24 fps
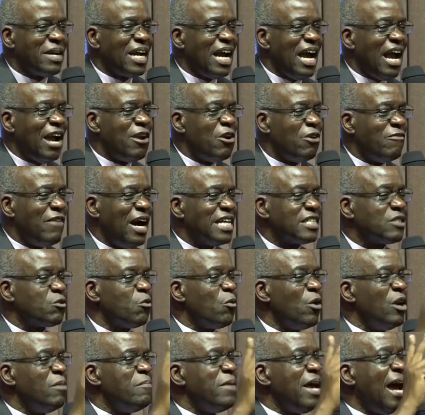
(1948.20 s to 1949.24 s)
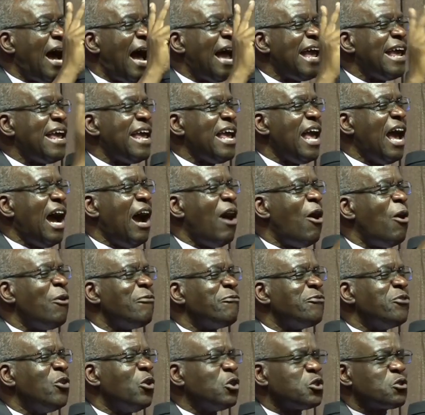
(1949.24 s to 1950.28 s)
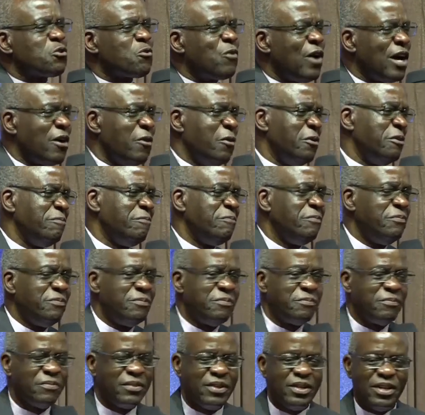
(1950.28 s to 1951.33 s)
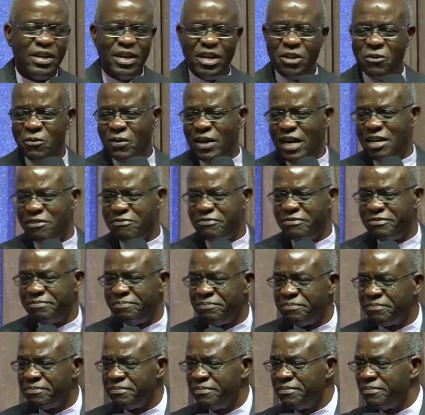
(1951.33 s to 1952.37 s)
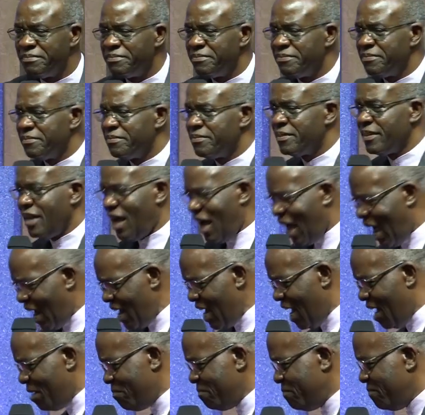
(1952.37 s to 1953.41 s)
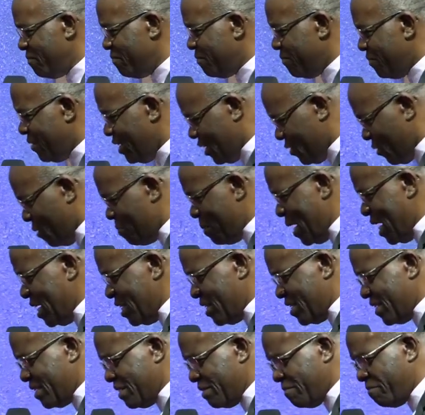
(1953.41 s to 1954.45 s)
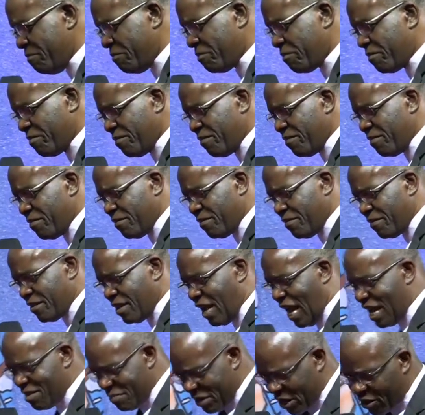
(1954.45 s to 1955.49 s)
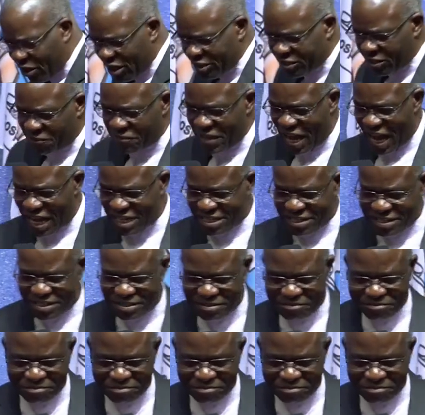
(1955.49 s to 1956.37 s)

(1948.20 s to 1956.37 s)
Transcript: ahead of us will be a year of no struggle in your life. Adam disobeyed. And because of that,